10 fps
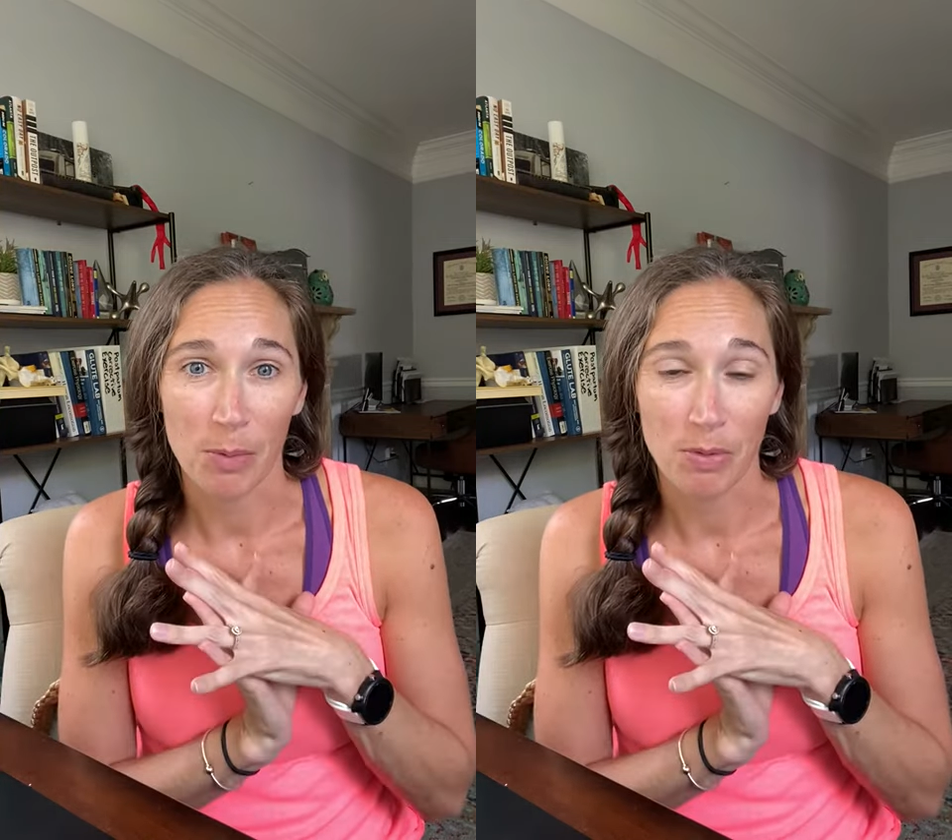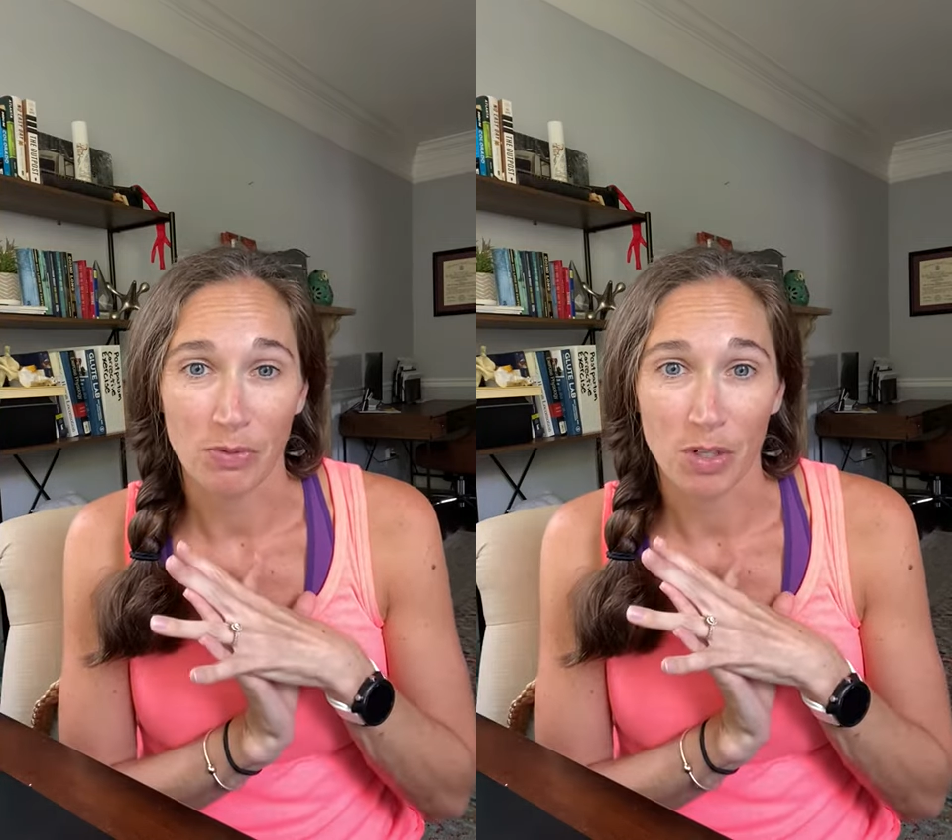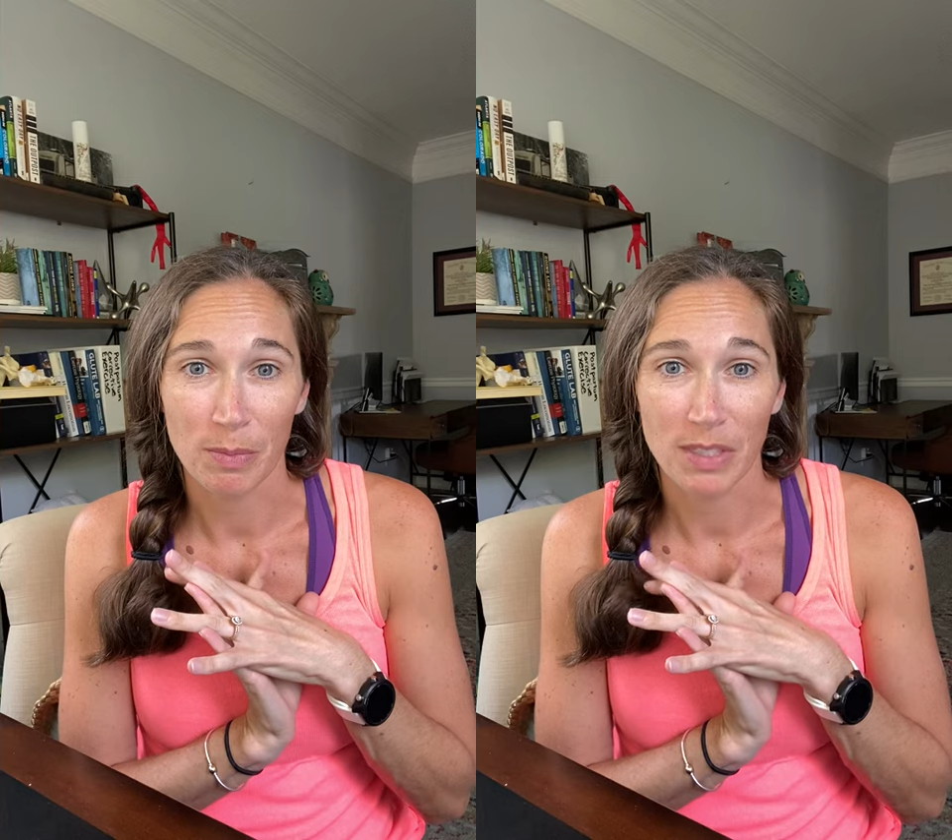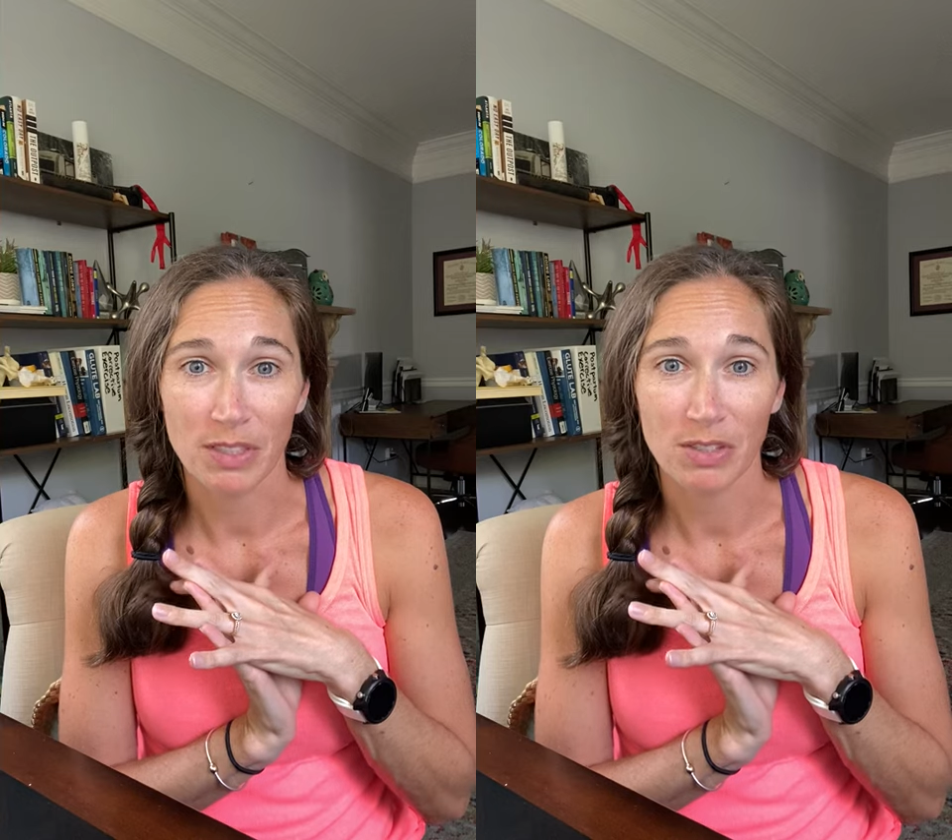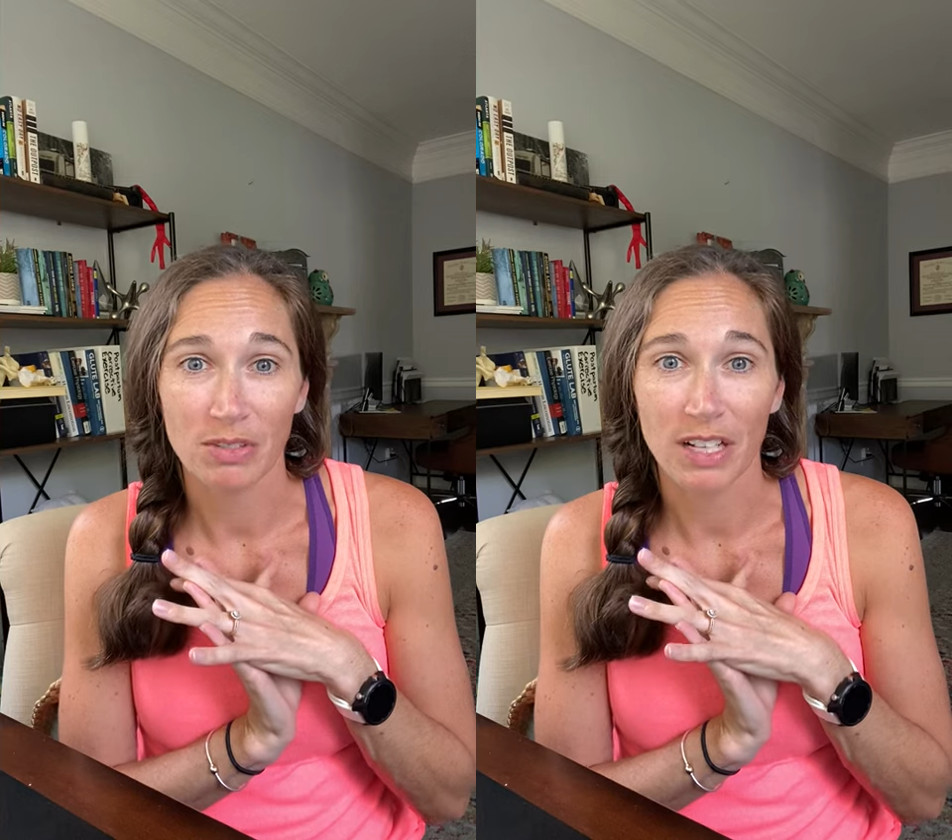
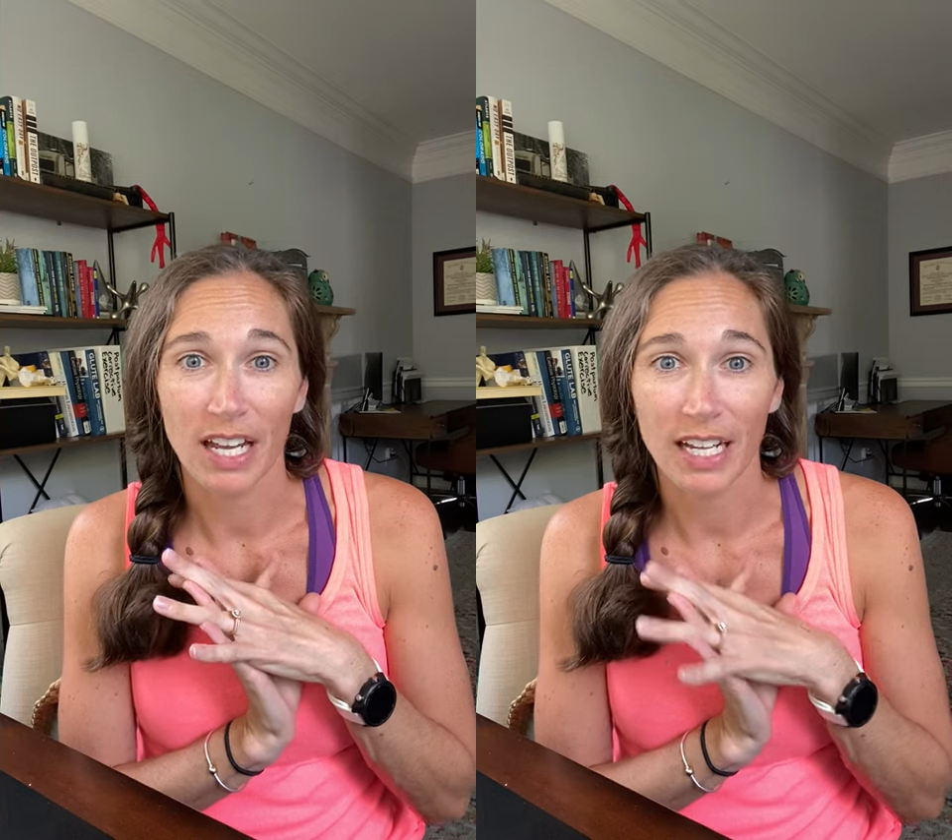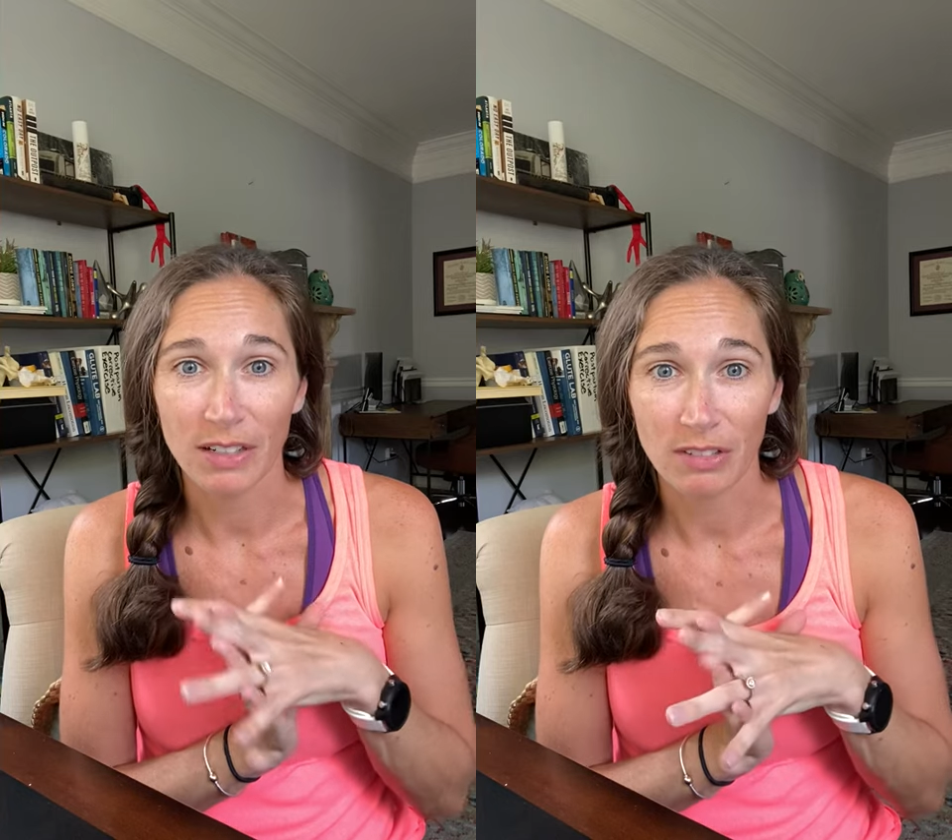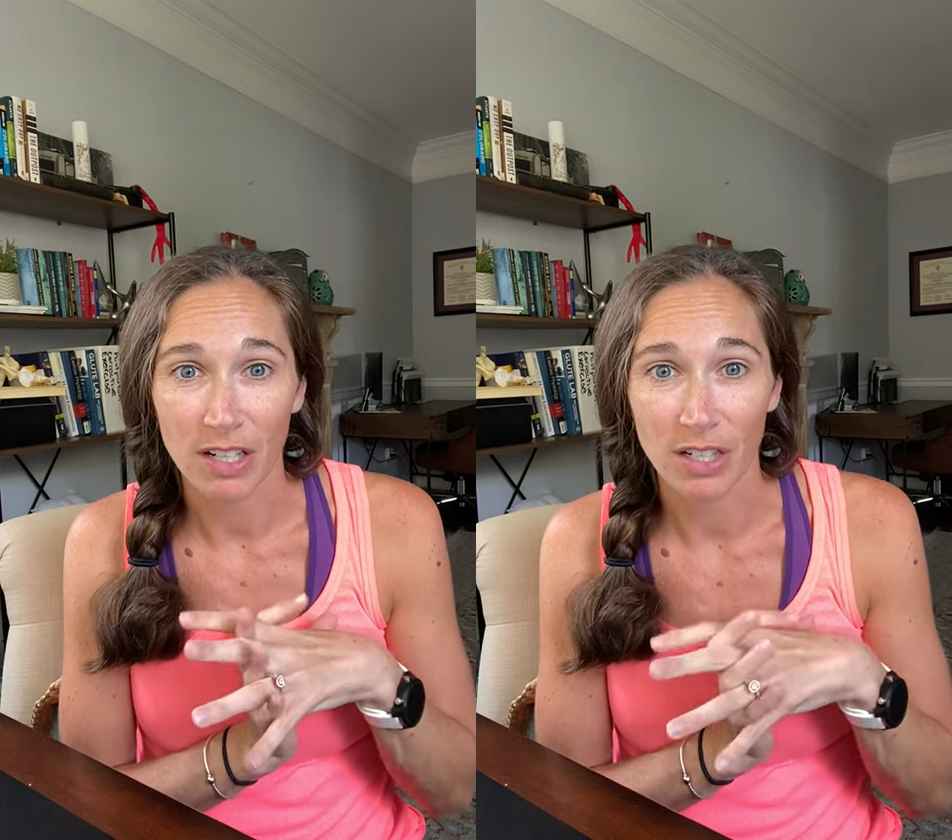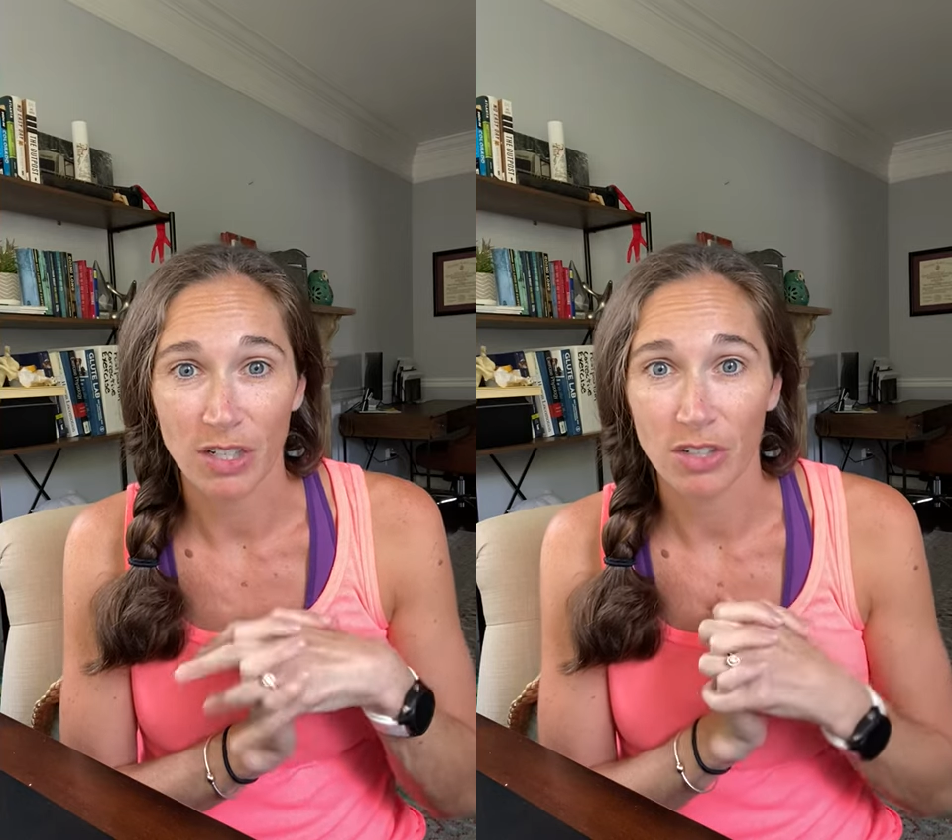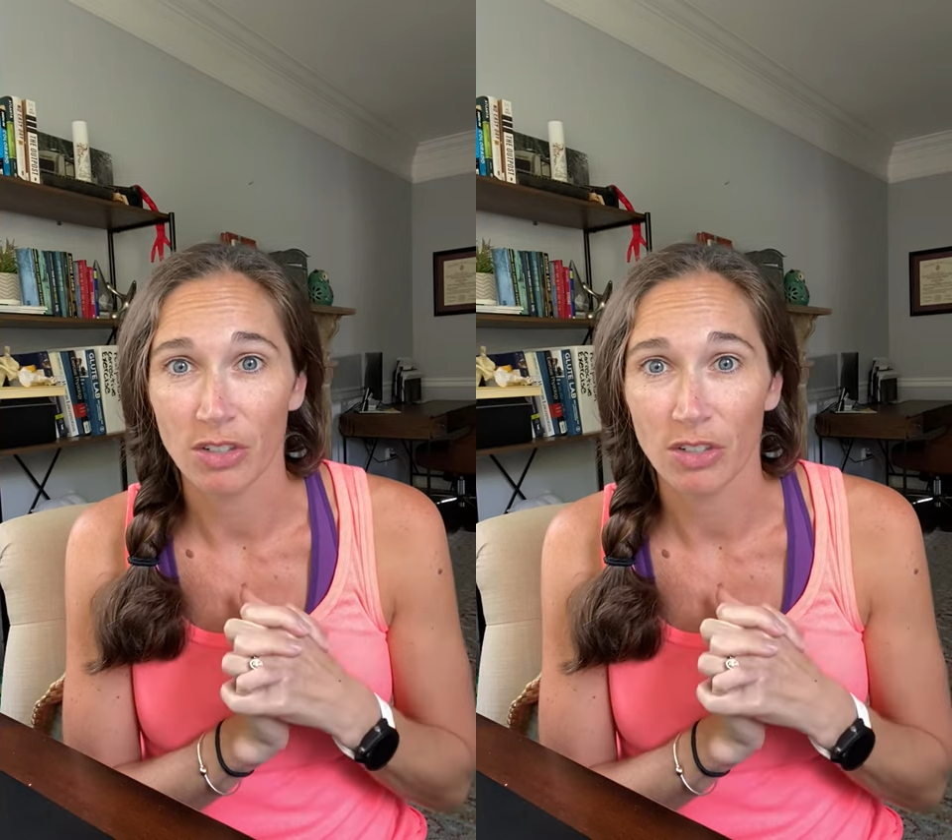Performance to anyone